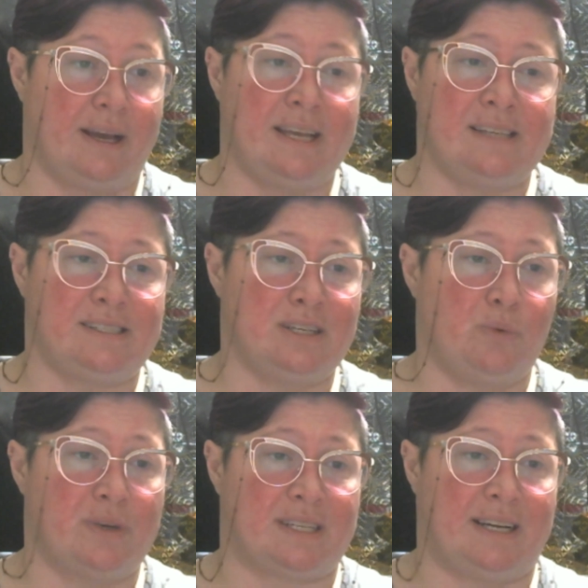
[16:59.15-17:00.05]
He still
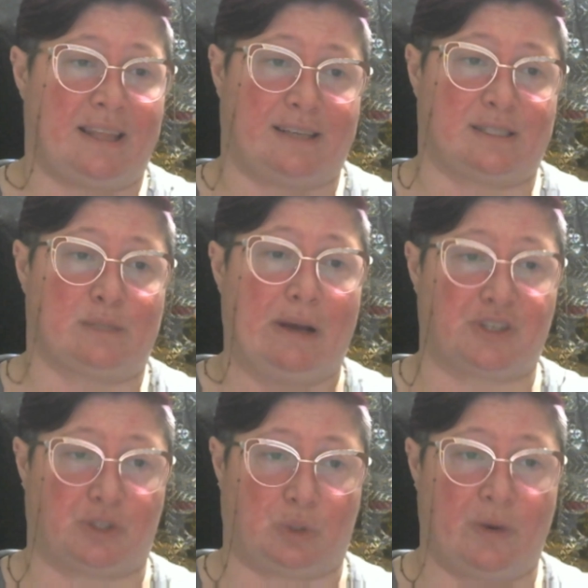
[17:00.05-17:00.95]
wasn't anything
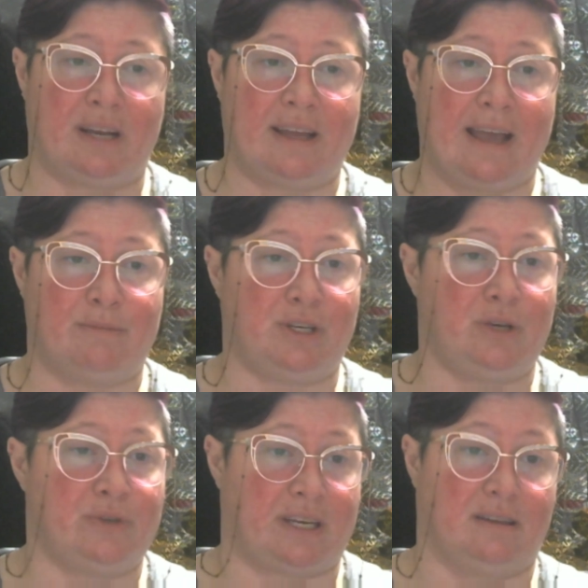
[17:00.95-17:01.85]
special when it came to
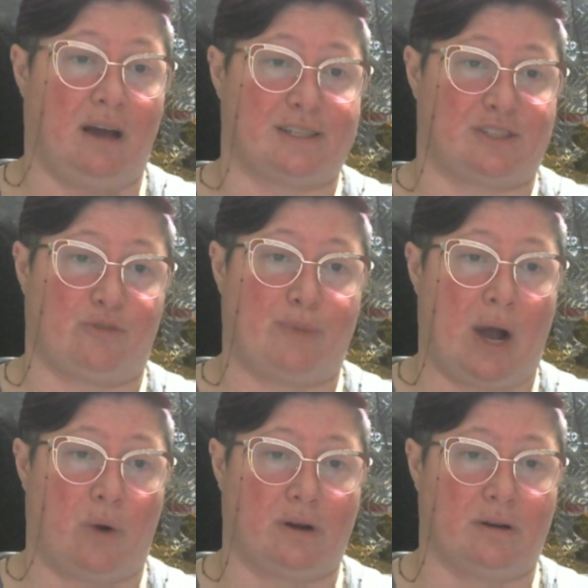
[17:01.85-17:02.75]
using lots of
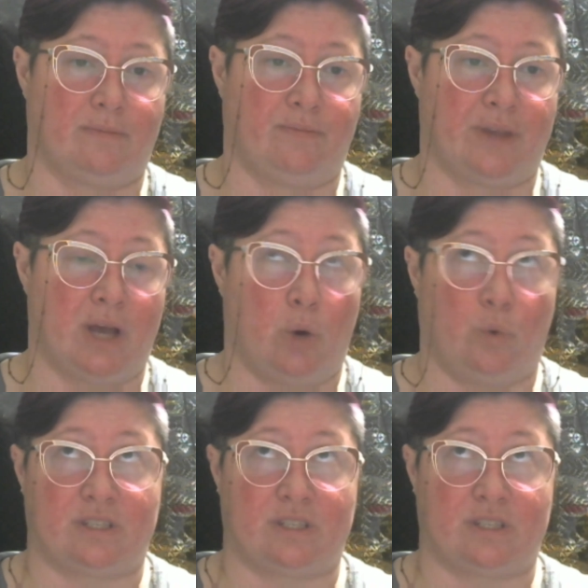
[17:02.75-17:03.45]
power. Was an